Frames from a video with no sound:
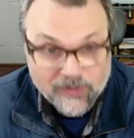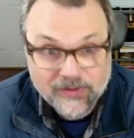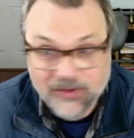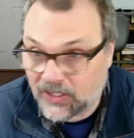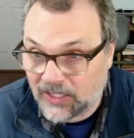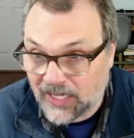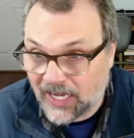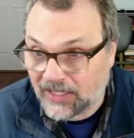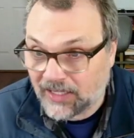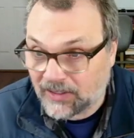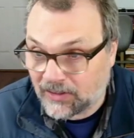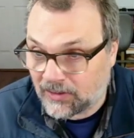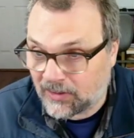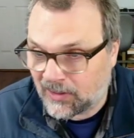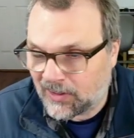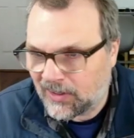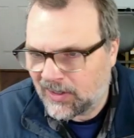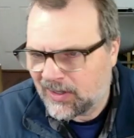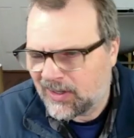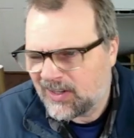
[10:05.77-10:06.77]
selected.
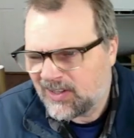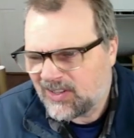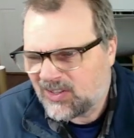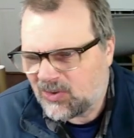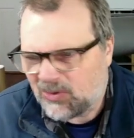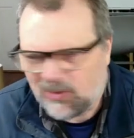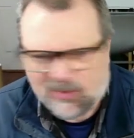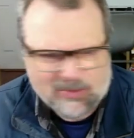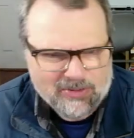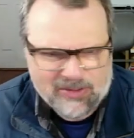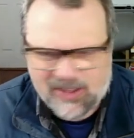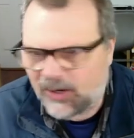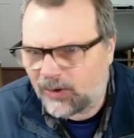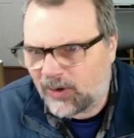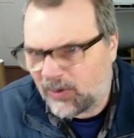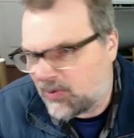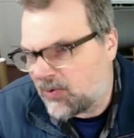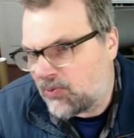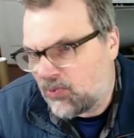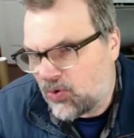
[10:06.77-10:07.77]
So in theory,
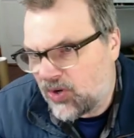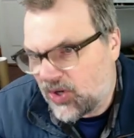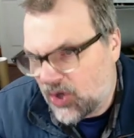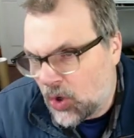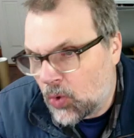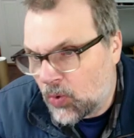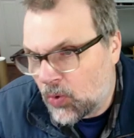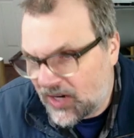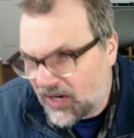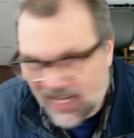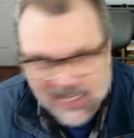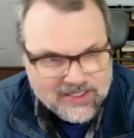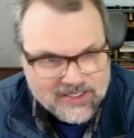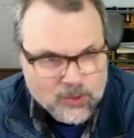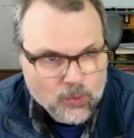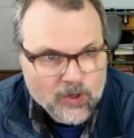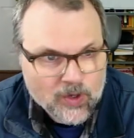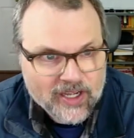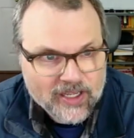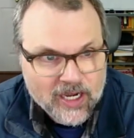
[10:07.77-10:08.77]
we know what X and
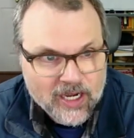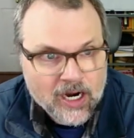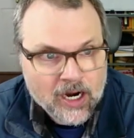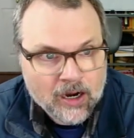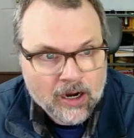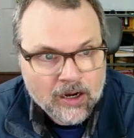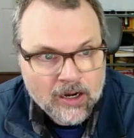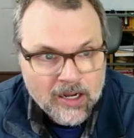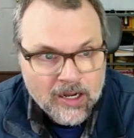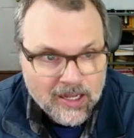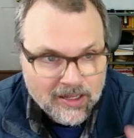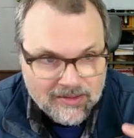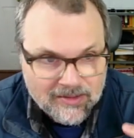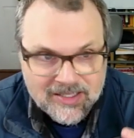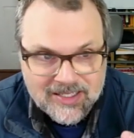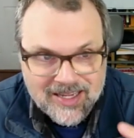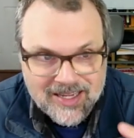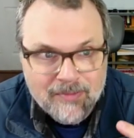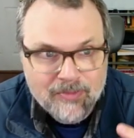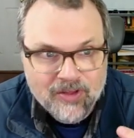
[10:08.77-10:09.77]
Y are. The
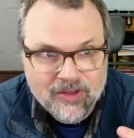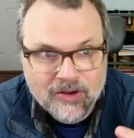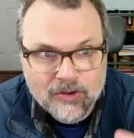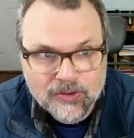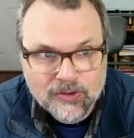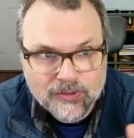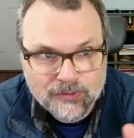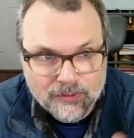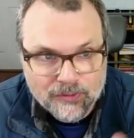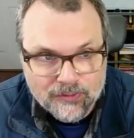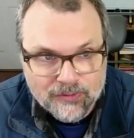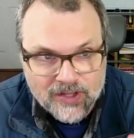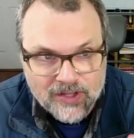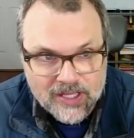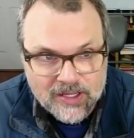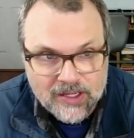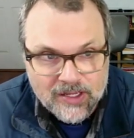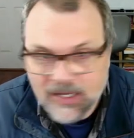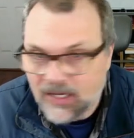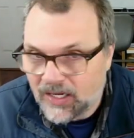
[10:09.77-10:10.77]
same thing goes for
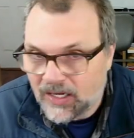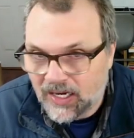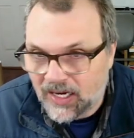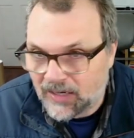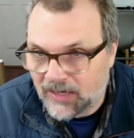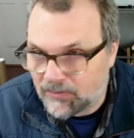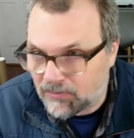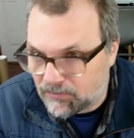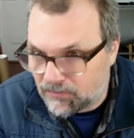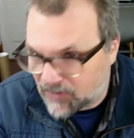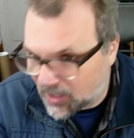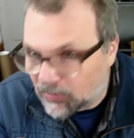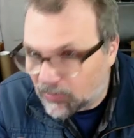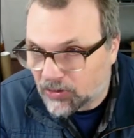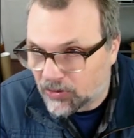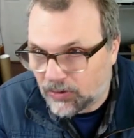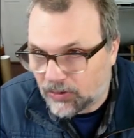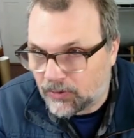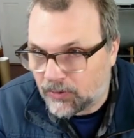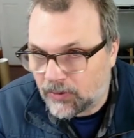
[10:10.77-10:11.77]
V and
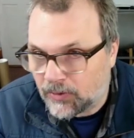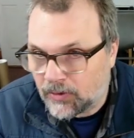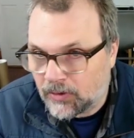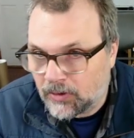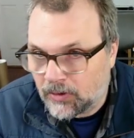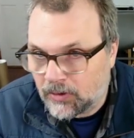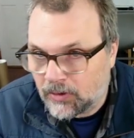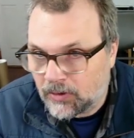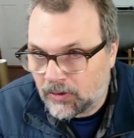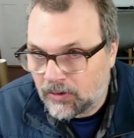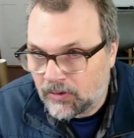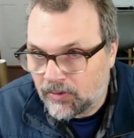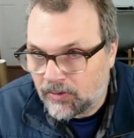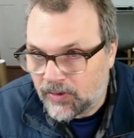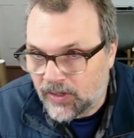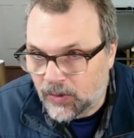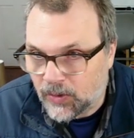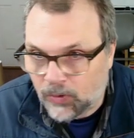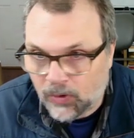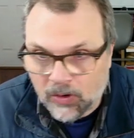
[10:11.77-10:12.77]
W.
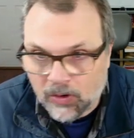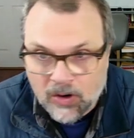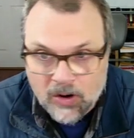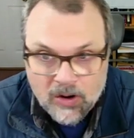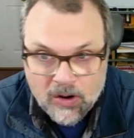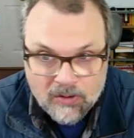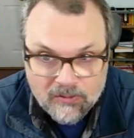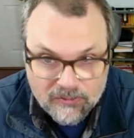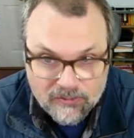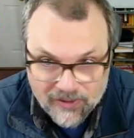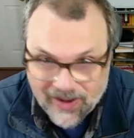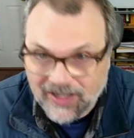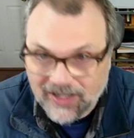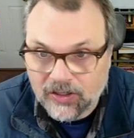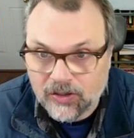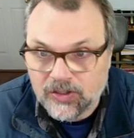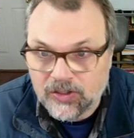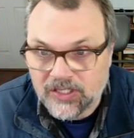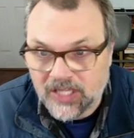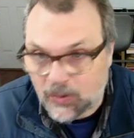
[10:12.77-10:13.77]
They were
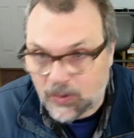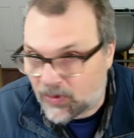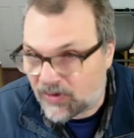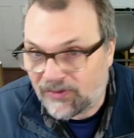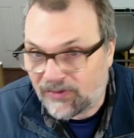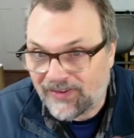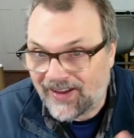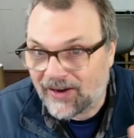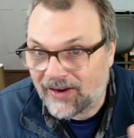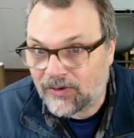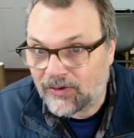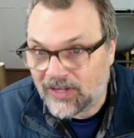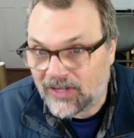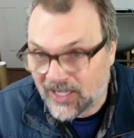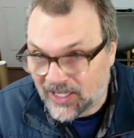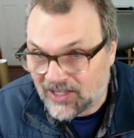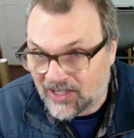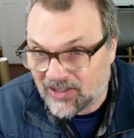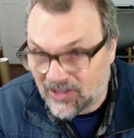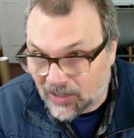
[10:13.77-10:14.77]
vectors that we found
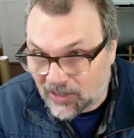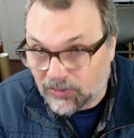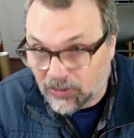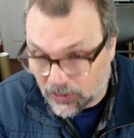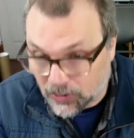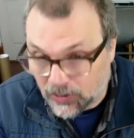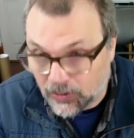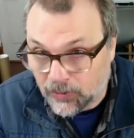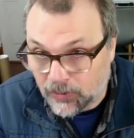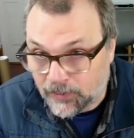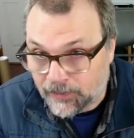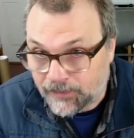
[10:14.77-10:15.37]
in W